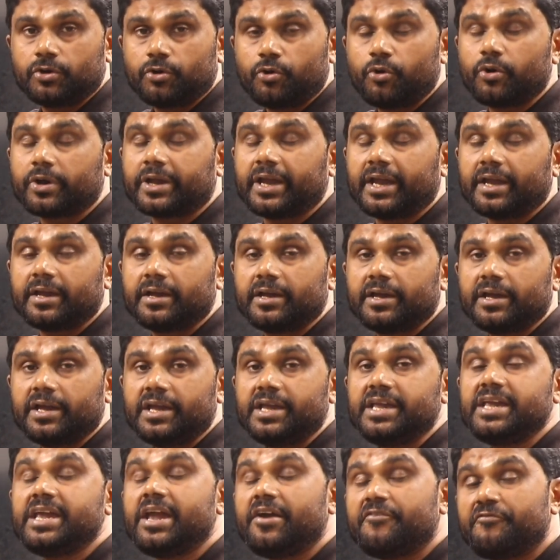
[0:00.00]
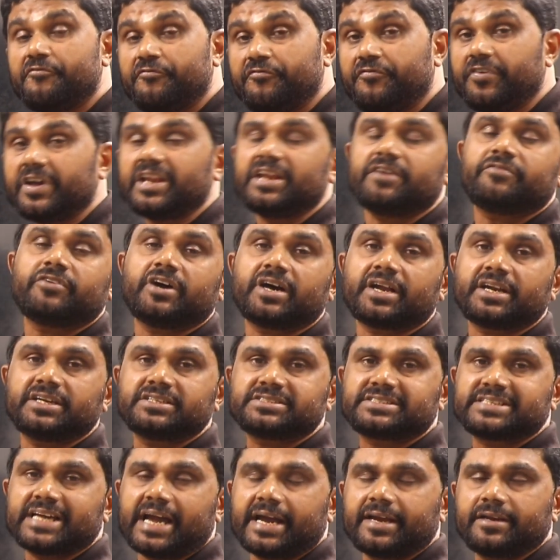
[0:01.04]
Okay, everywhere
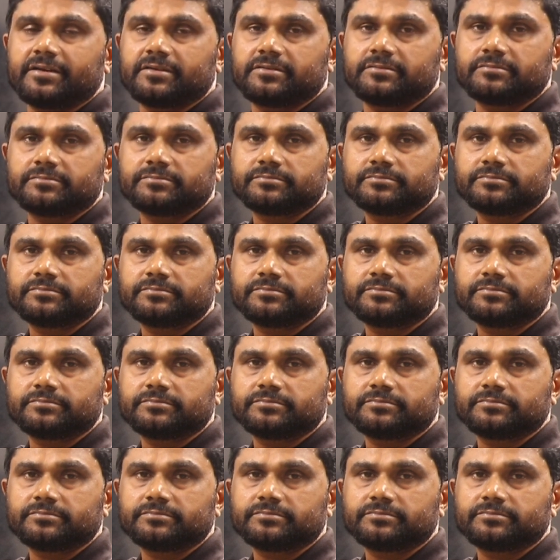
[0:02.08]
inside.